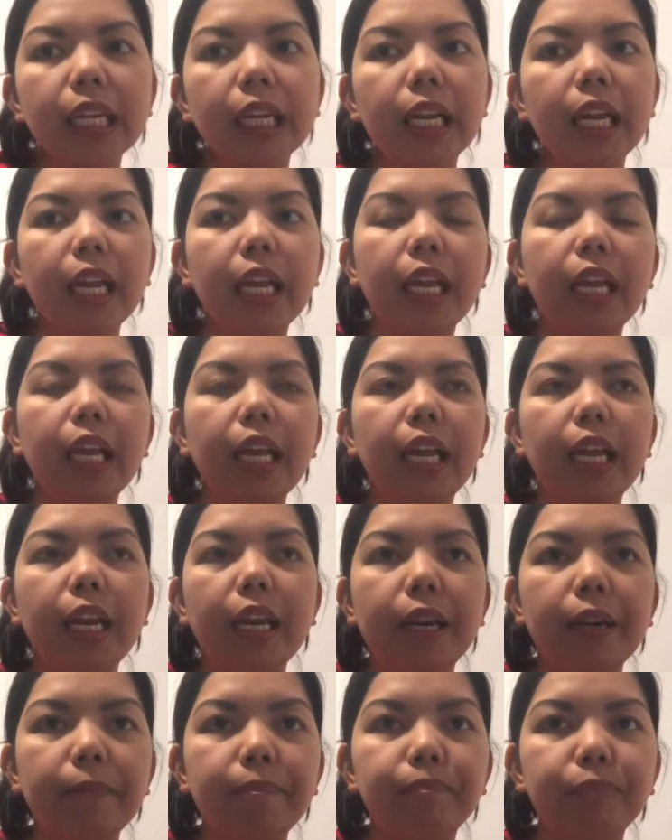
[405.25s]

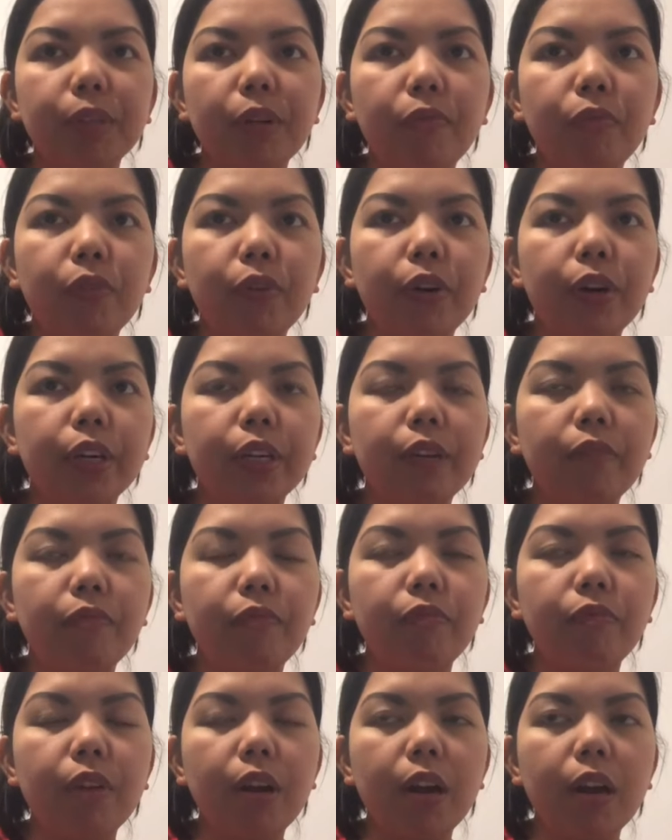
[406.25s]
And for the
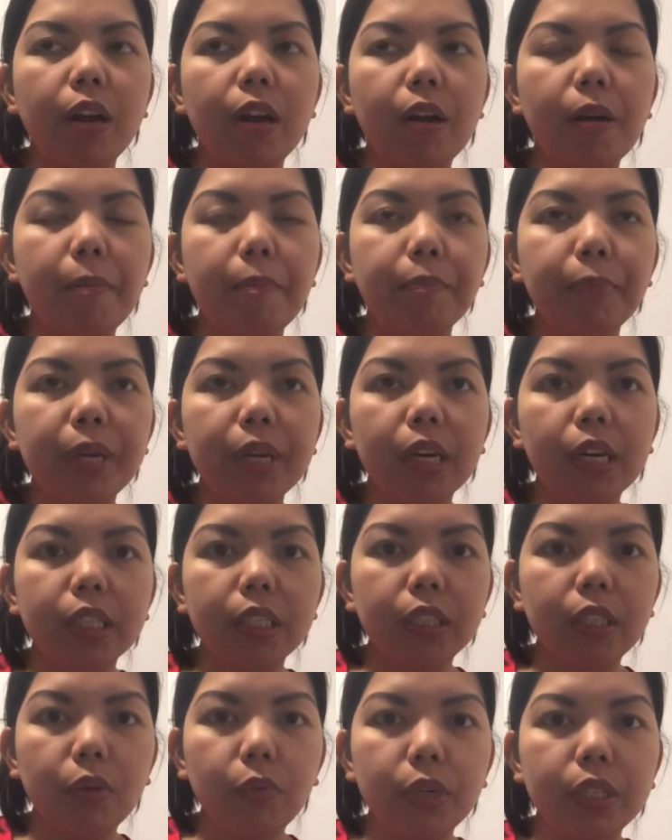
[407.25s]

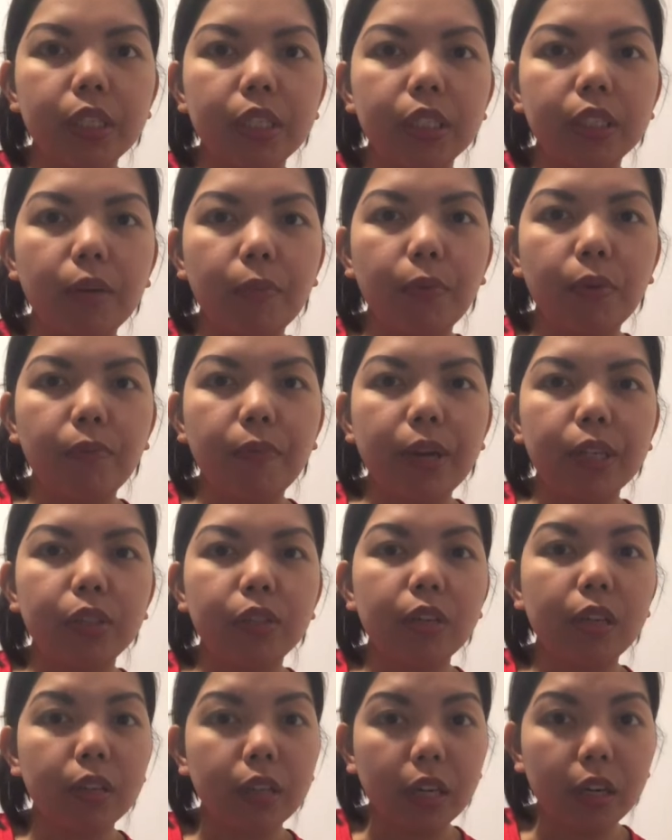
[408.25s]
PRC, which is the
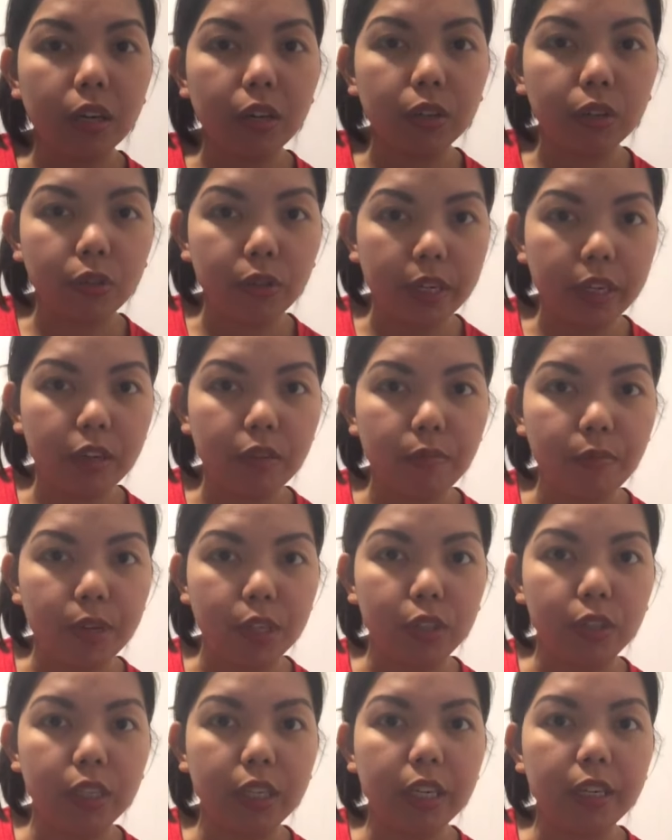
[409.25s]
Professional Regulatory
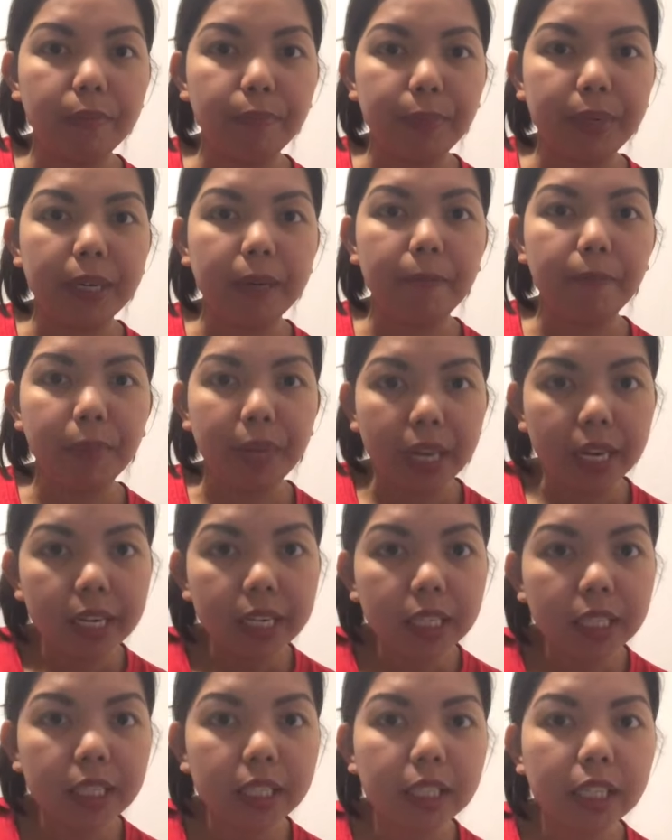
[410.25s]
Commission in the
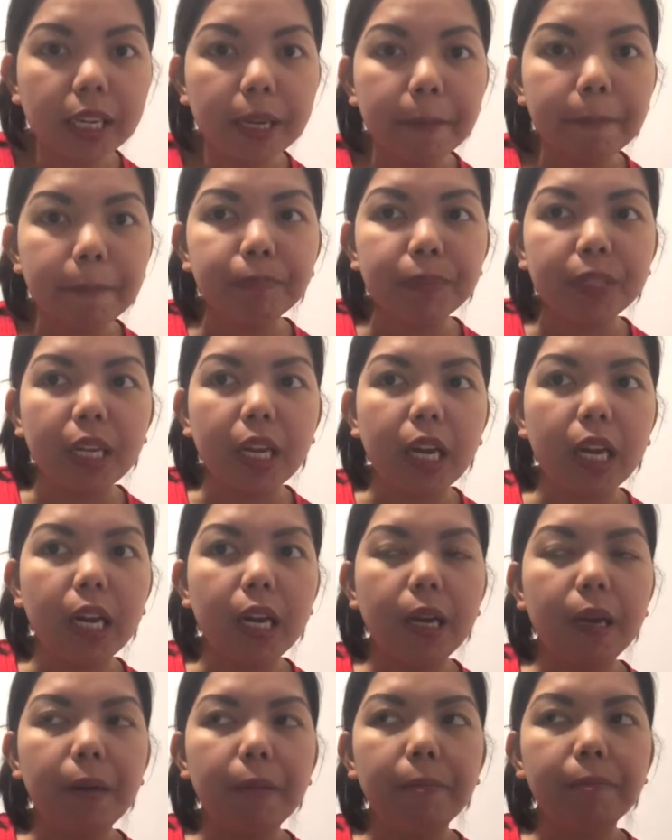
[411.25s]
Philippines,
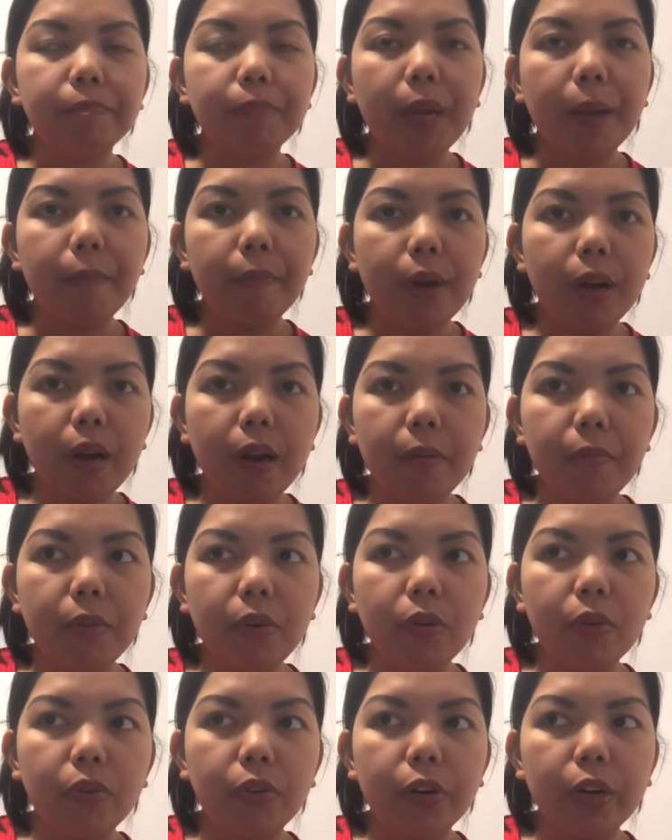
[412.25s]
my mom
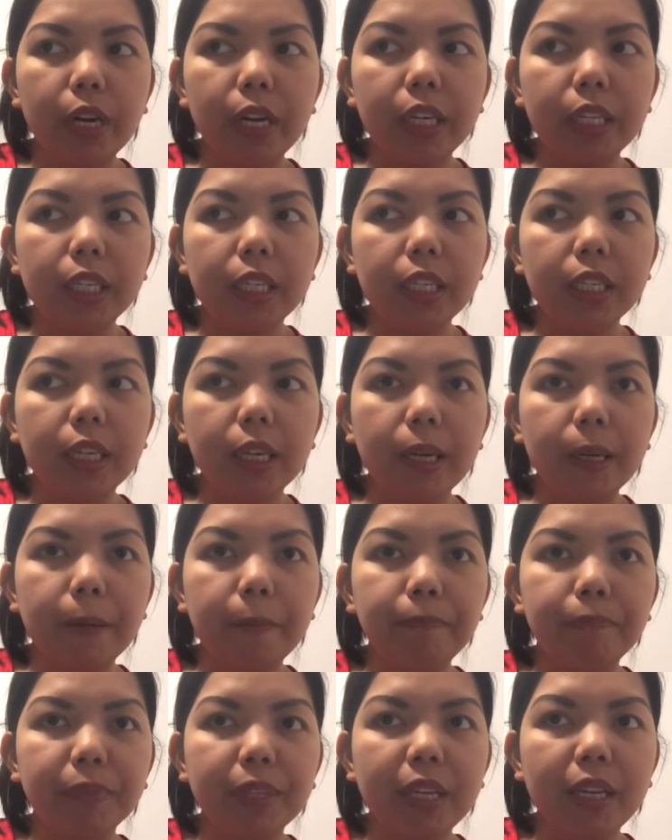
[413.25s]
already
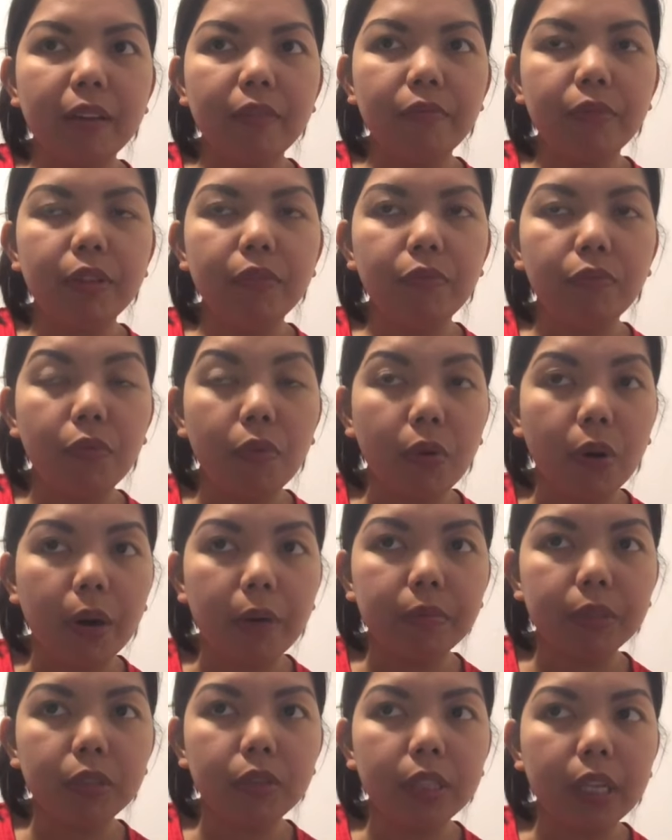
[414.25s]
gave the
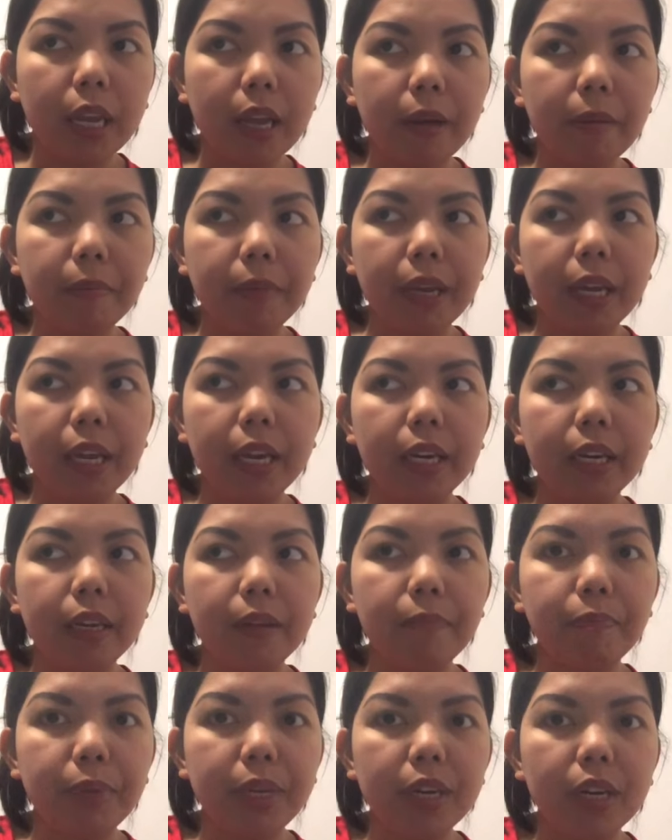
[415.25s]
forms to them, and
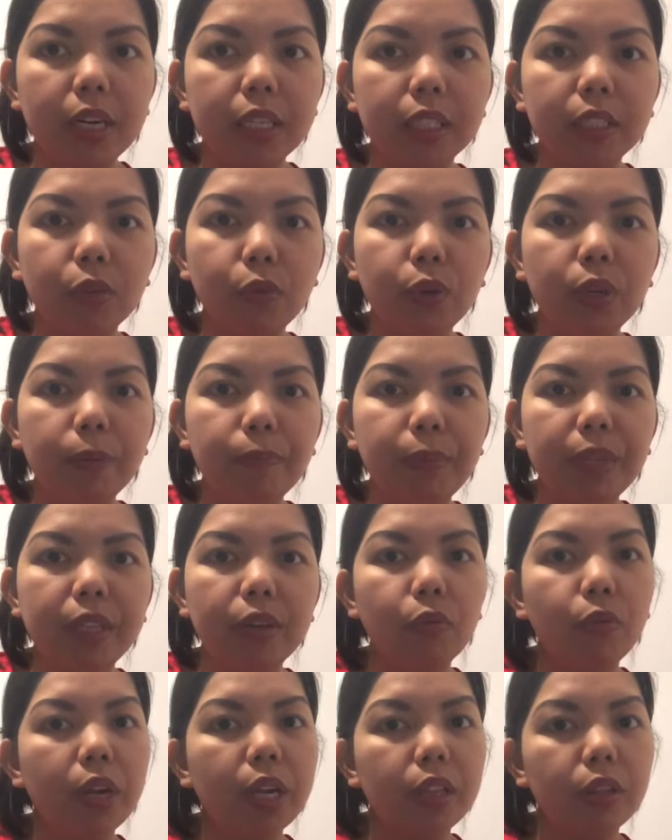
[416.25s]
the PRC will be
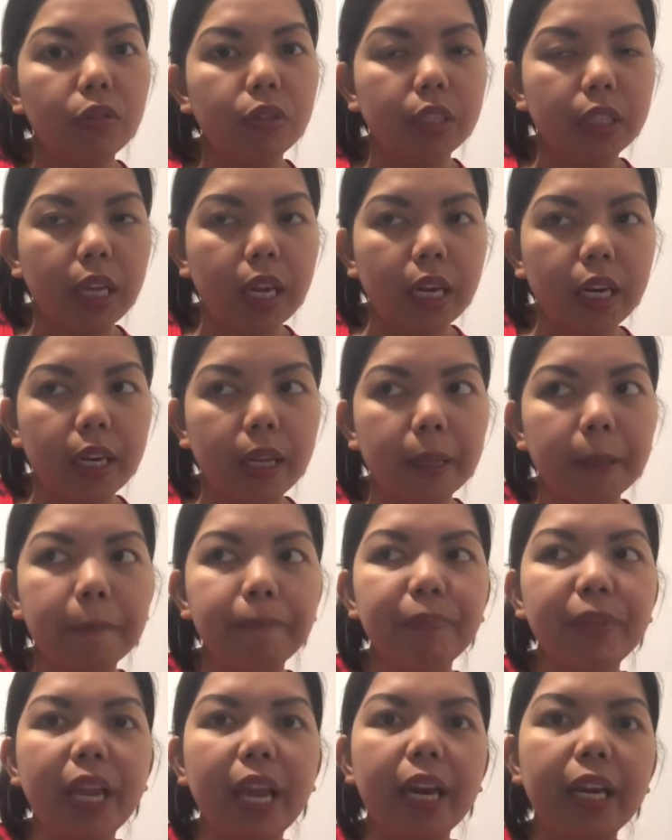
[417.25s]
the one to send it.
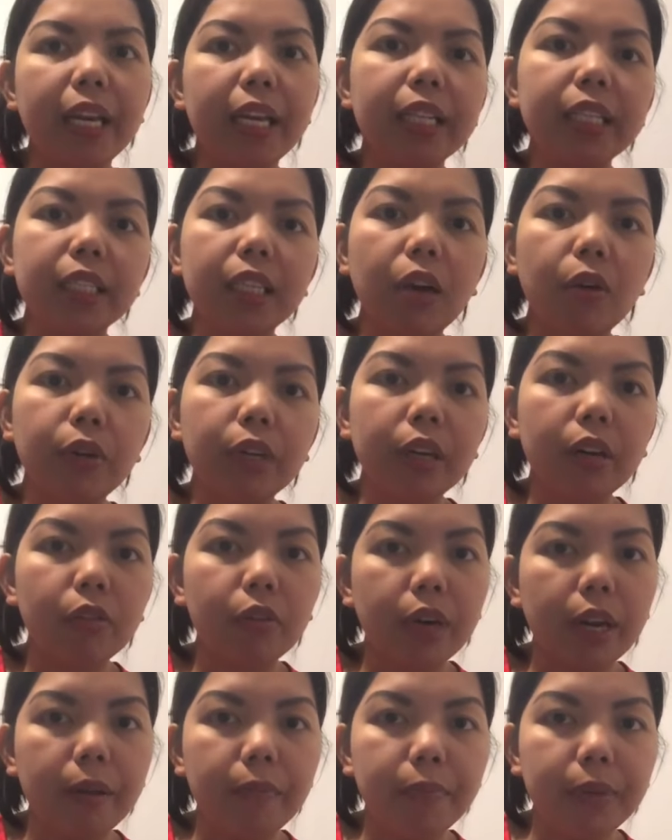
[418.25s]
And in Saudi
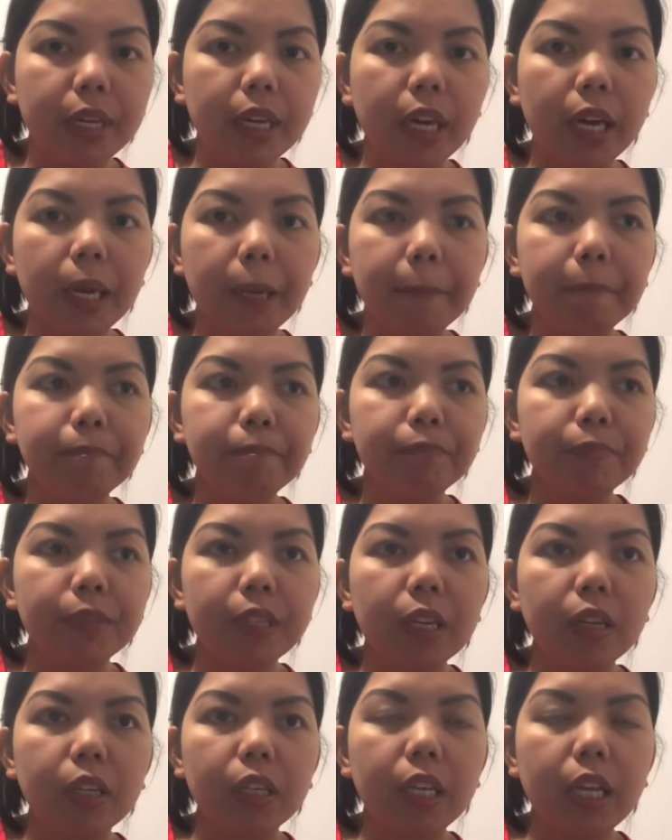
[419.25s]
Arabia,
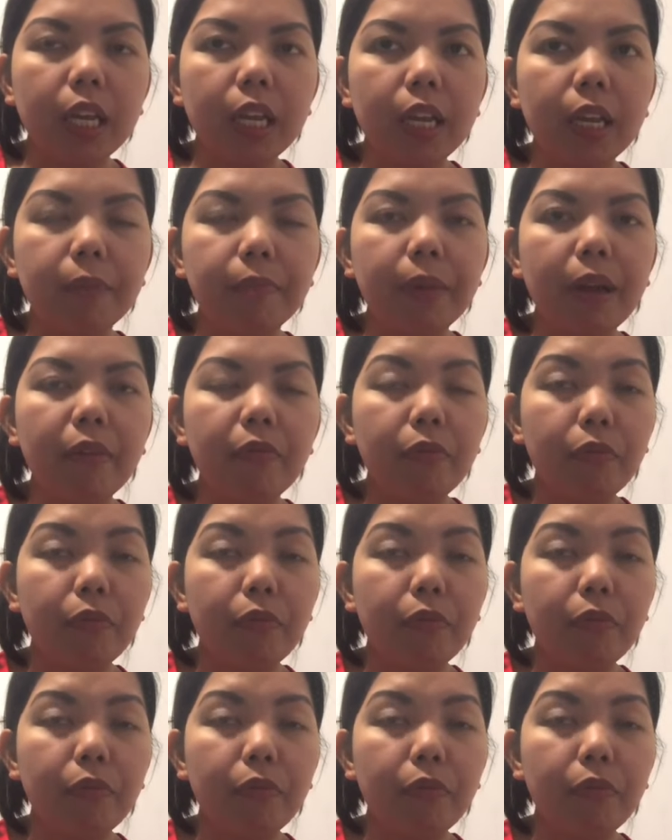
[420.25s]
okay, my